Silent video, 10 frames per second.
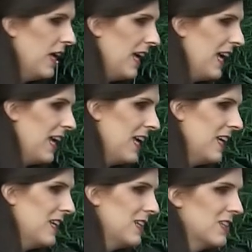
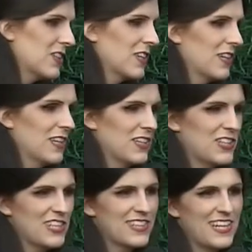And
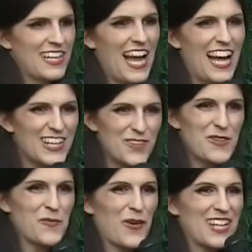she said, I could
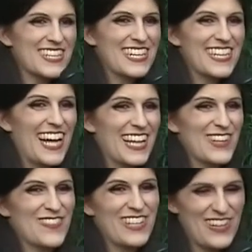be president. I
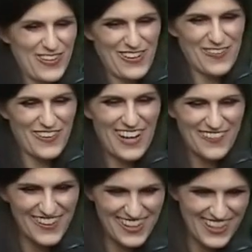can be whoever I
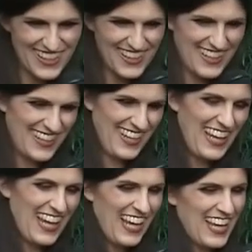want.
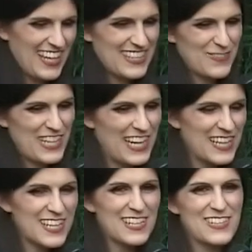And if
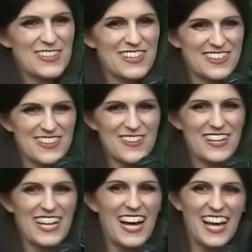Danica can do this, so
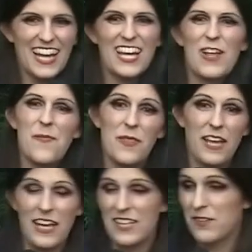can I.
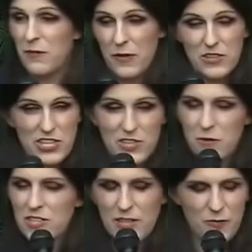And by the way, she's
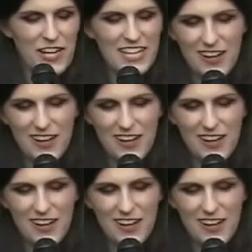doing just fine now.